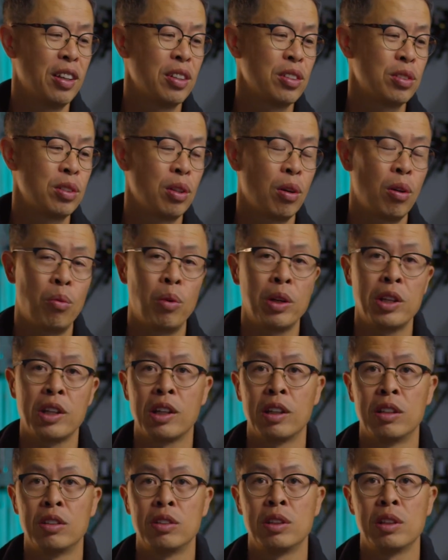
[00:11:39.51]
So what you
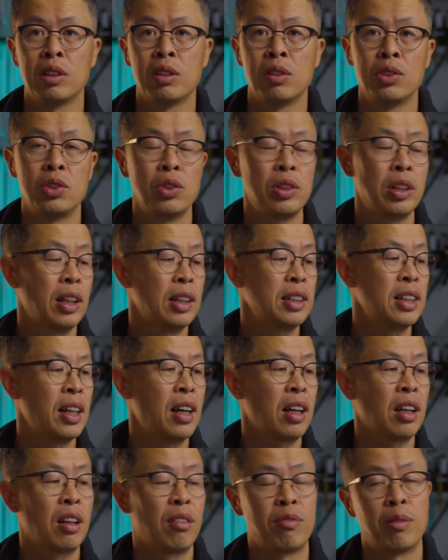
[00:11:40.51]
can do is you can
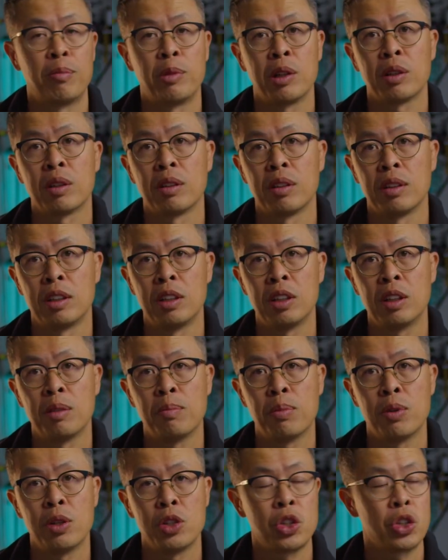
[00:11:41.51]
attack it from you can
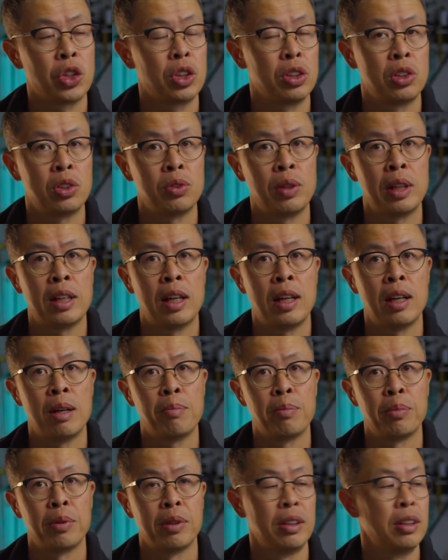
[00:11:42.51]
push straight
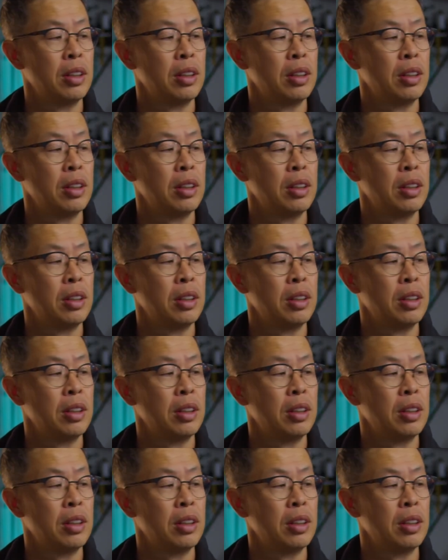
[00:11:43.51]
up